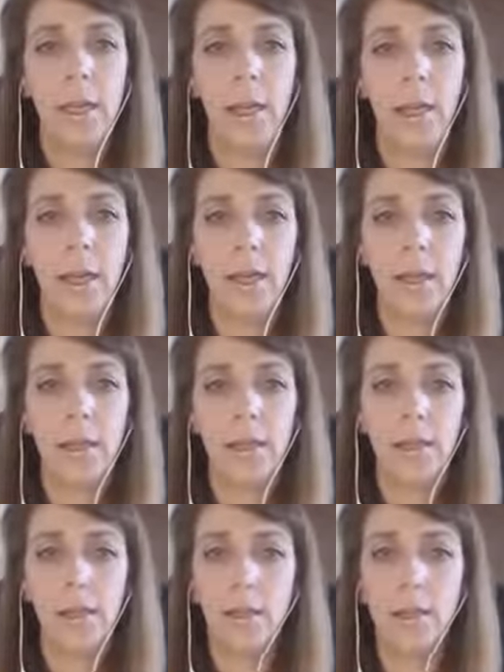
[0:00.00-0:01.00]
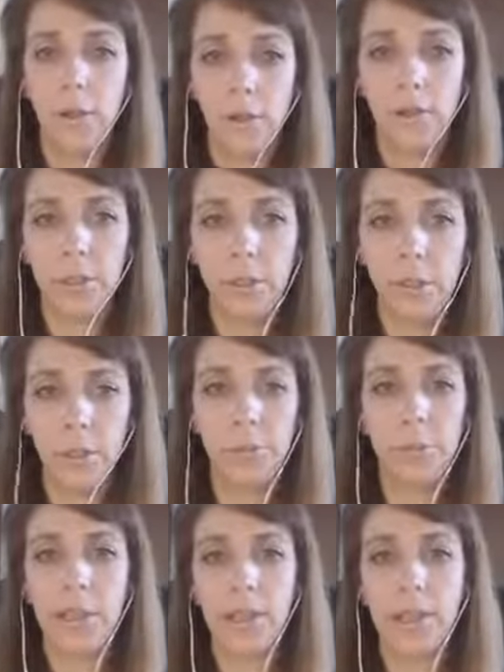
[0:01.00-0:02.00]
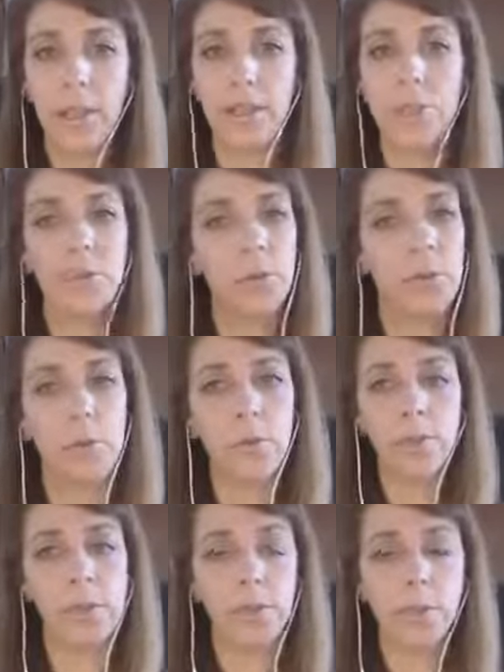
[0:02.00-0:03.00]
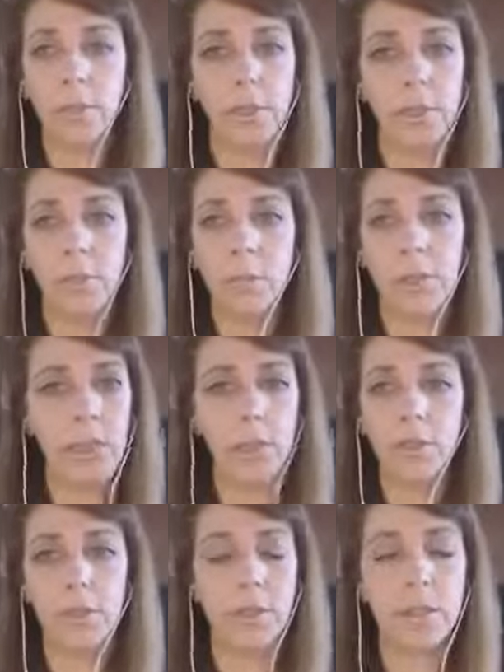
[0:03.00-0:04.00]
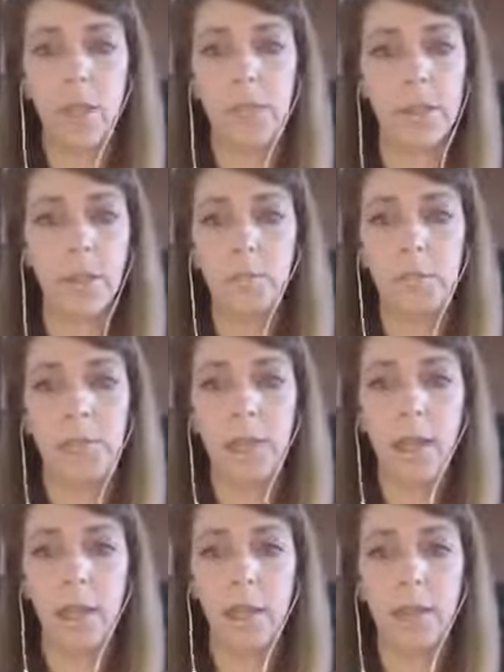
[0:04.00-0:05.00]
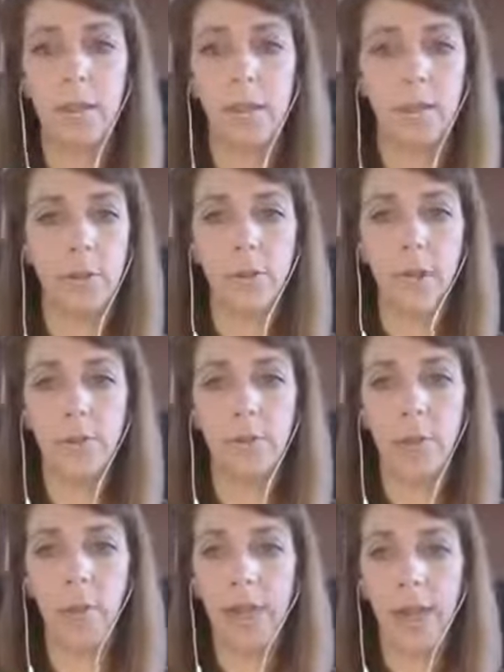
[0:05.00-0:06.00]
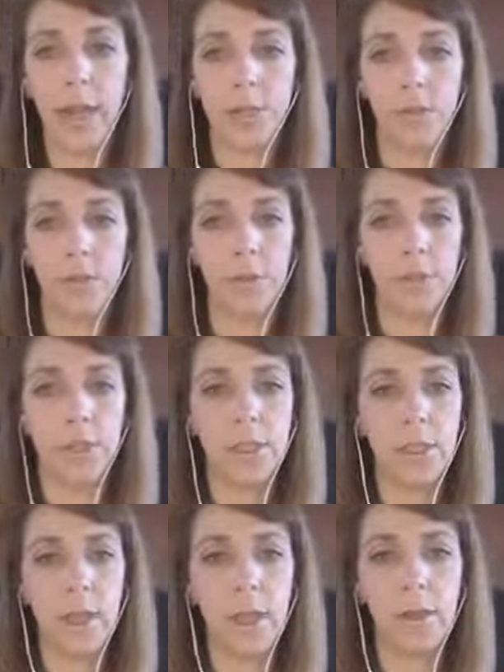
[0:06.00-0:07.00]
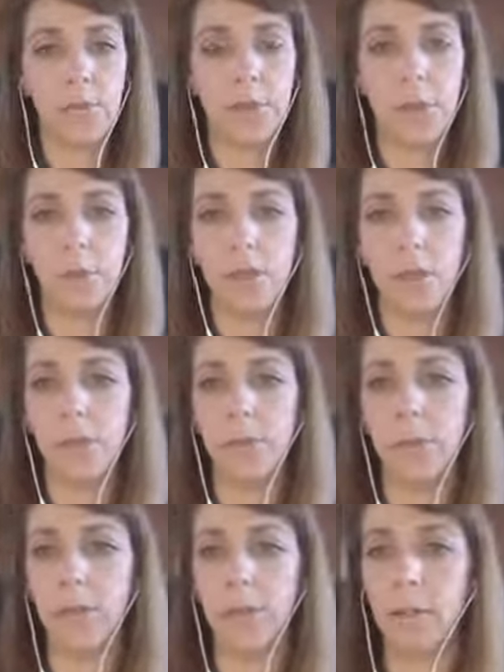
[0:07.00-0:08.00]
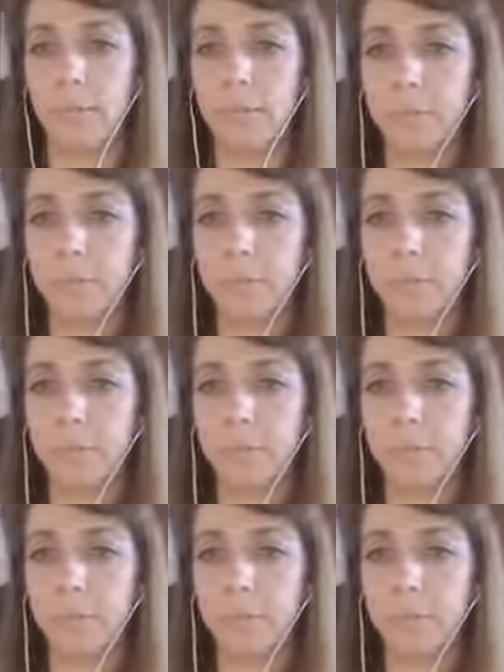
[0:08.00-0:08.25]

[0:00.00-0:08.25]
And until you're able to get that sold, your money is just tied up and you don't have the right cash flow that you need to have. So you got to be careful with that.